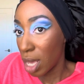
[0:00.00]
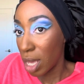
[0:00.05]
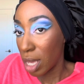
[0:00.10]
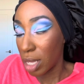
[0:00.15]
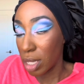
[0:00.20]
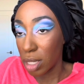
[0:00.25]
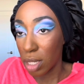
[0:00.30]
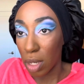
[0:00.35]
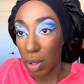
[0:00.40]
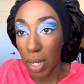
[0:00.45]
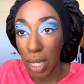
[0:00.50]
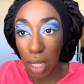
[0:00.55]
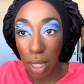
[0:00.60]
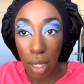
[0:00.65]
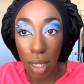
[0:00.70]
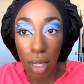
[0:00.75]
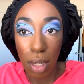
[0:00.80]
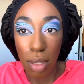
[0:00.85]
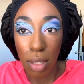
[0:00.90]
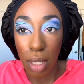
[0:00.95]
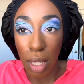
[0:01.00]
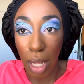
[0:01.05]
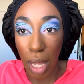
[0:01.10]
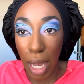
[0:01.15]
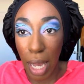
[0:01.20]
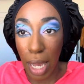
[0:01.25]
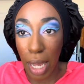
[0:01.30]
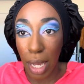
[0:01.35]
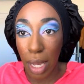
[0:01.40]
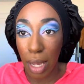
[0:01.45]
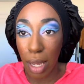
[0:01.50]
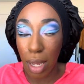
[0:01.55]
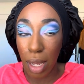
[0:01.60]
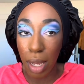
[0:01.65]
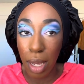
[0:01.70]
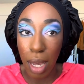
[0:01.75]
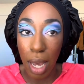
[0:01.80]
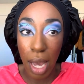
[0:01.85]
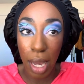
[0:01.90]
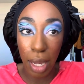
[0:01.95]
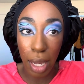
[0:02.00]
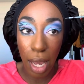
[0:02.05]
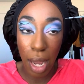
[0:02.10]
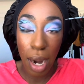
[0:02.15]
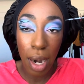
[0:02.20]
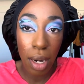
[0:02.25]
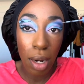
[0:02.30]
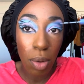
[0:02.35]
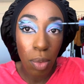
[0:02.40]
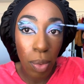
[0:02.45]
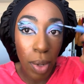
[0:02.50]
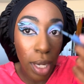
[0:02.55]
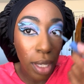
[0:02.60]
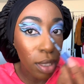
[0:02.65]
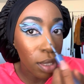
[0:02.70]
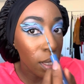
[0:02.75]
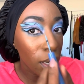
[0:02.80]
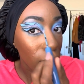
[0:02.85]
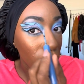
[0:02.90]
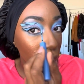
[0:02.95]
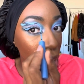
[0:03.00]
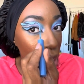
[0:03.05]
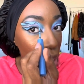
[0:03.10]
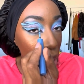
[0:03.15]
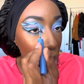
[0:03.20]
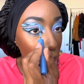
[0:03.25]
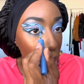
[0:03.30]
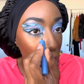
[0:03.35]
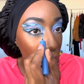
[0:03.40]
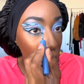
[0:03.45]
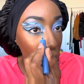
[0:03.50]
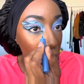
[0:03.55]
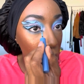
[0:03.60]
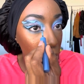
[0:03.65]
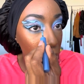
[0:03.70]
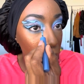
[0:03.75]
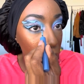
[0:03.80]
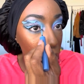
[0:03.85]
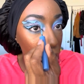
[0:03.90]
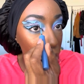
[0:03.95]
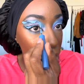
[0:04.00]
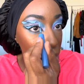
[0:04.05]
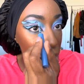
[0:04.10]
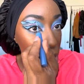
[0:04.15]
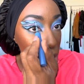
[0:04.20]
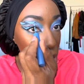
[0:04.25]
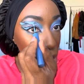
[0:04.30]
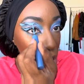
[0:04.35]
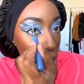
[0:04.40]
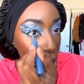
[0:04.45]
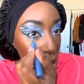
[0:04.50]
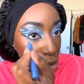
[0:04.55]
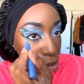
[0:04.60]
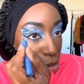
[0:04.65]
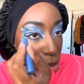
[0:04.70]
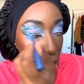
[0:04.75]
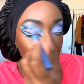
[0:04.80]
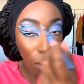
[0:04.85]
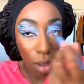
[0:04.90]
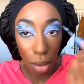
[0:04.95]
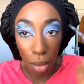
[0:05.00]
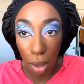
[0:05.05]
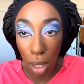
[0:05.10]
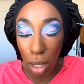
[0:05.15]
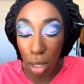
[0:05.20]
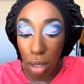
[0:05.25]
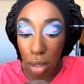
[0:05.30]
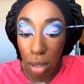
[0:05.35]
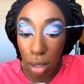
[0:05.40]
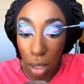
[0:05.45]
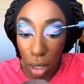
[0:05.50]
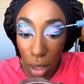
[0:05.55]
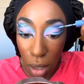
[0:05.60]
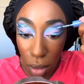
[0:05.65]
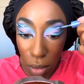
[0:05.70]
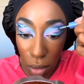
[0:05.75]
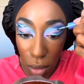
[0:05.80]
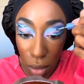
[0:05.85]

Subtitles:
So it looks like I kind of went inwards and then blah, blah, blah, you know.